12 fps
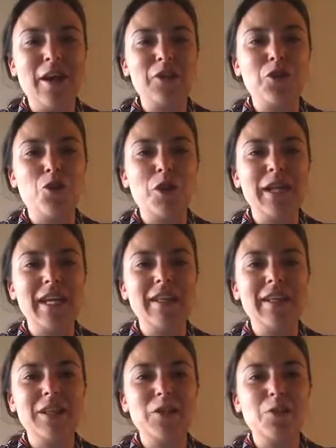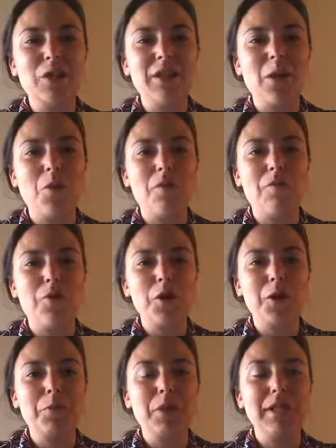joining, this was our
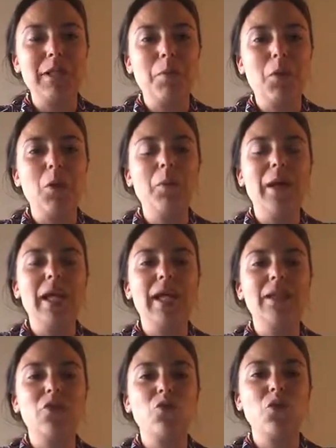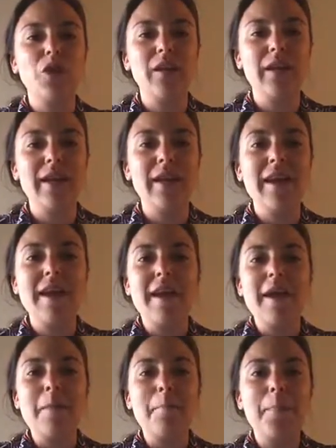first principle, but it's really
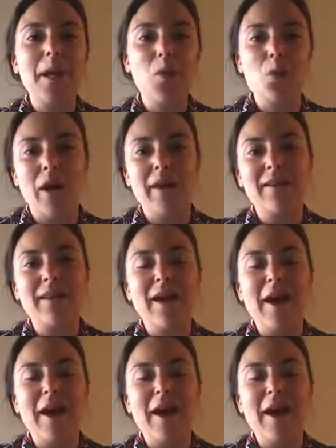a big one.